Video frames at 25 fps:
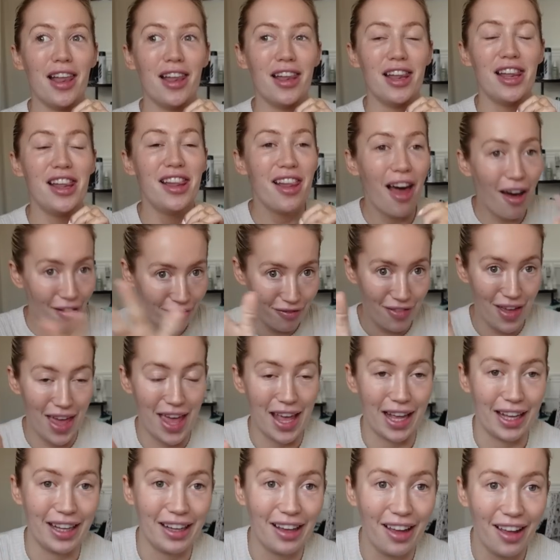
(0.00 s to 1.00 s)

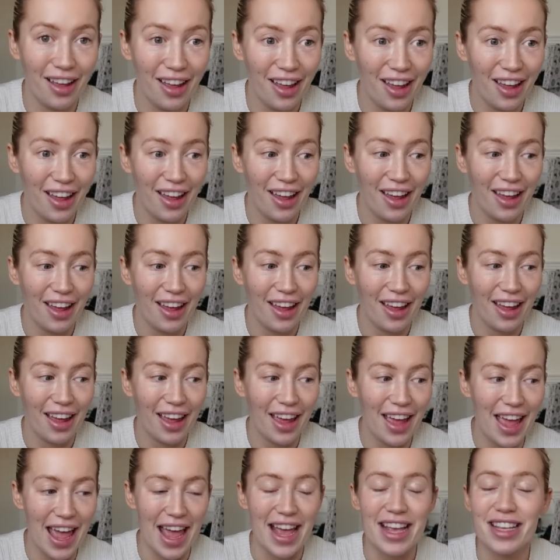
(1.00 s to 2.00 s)
loving
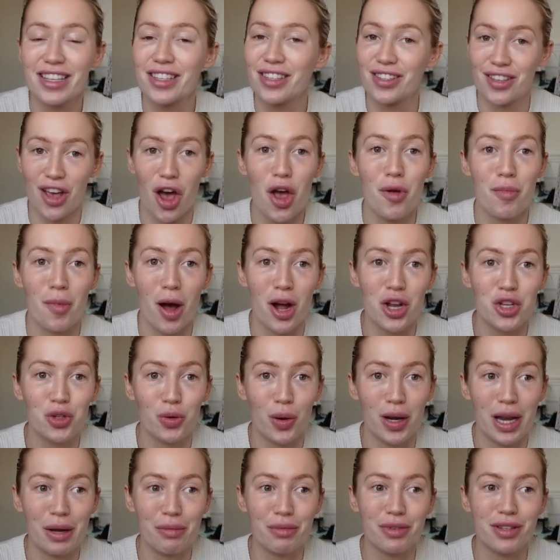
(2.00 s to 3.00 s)
it so much
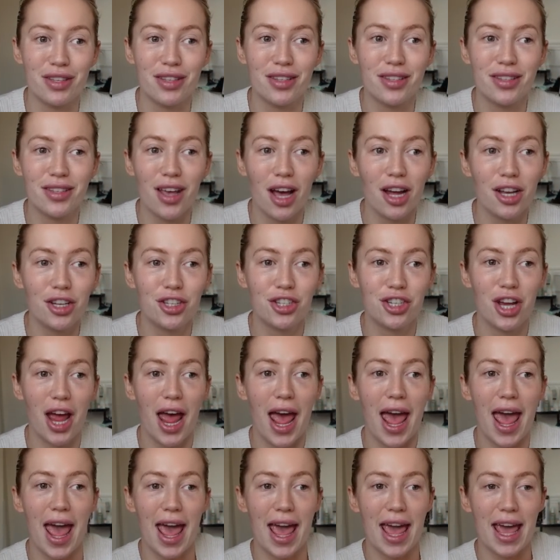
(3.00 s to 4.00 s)
when it was such
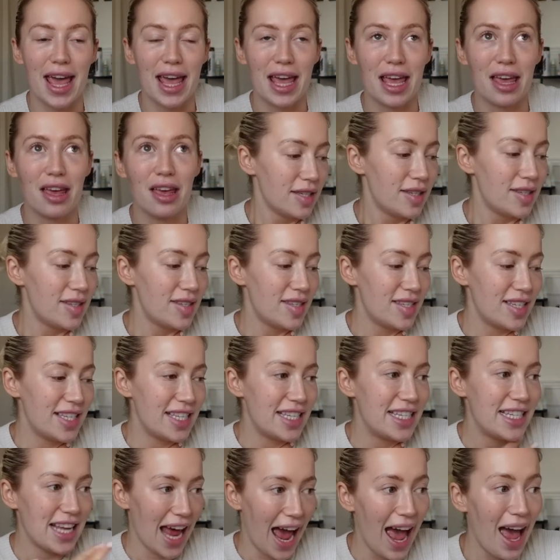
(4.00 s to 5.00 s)
a
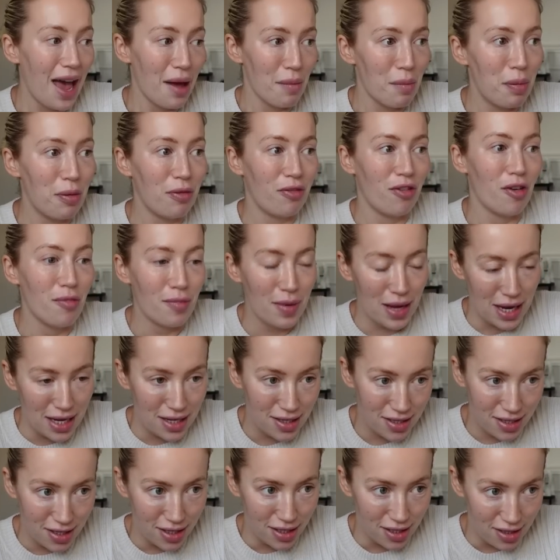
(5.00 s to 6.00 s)
step for me
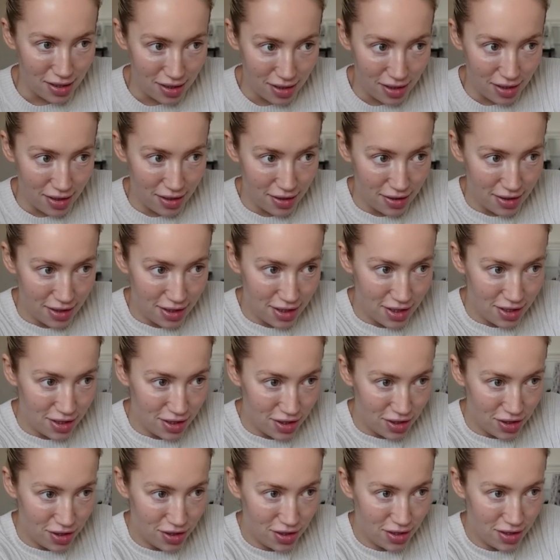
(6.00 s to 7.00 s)
to
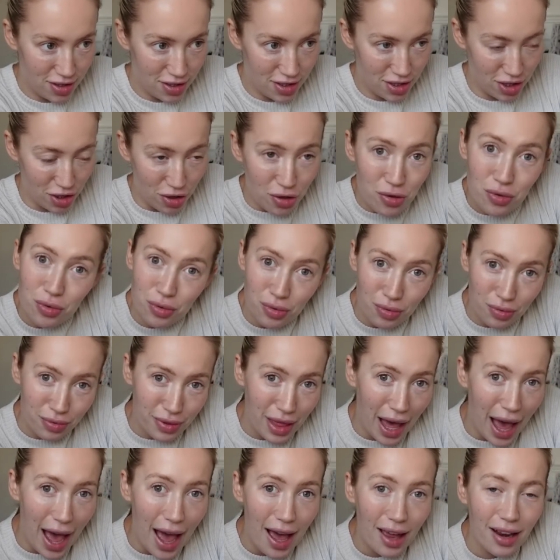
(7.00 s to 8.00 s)
do
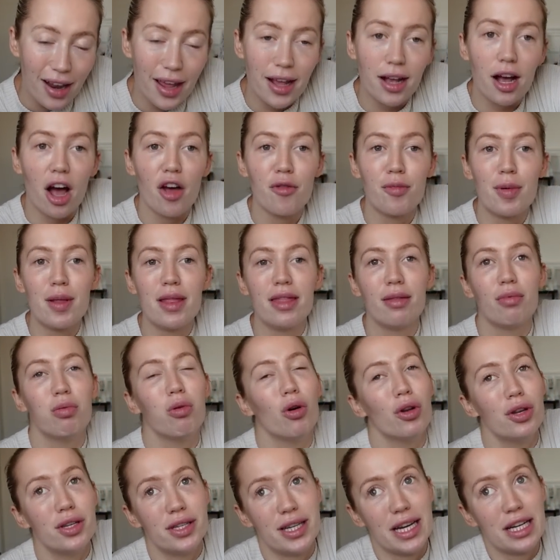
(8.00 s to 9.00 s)
that. Like, I've been
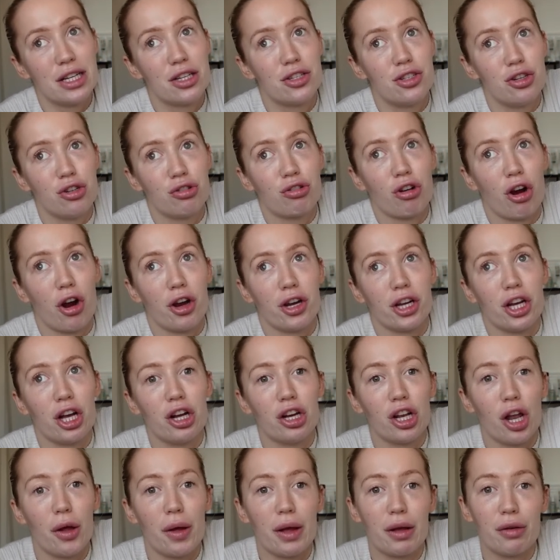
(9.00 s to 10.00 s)
wanting to do Growing
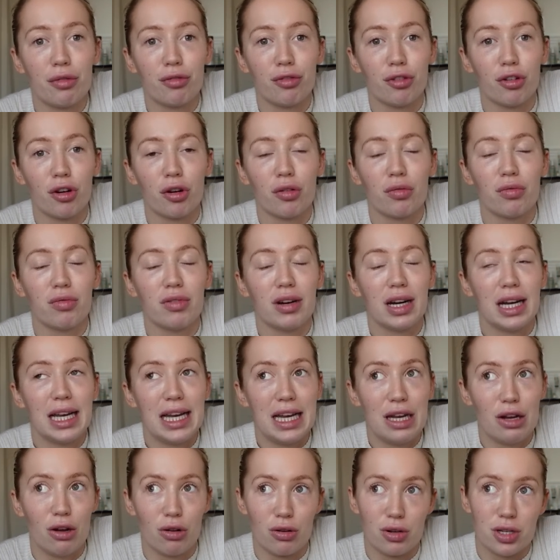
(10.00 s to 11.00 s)
and Glowing for a
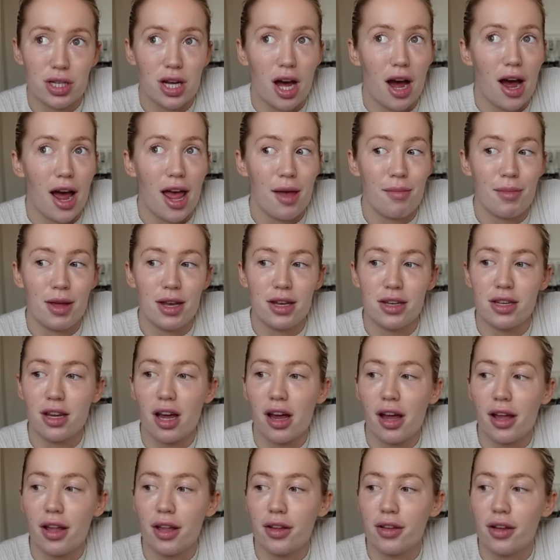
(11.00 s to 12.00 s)
really long time and
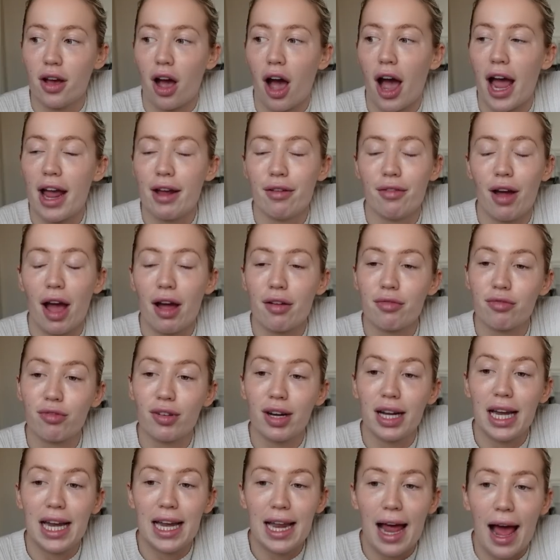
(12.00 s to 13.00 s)
I have
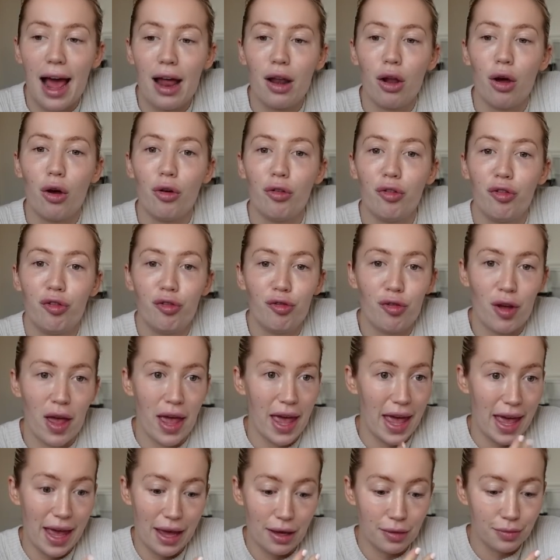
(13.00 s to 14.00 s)
really let a lot of
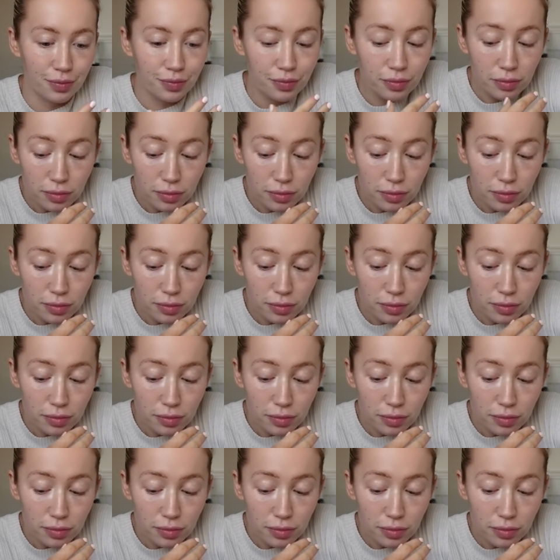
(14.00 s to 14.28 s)
fear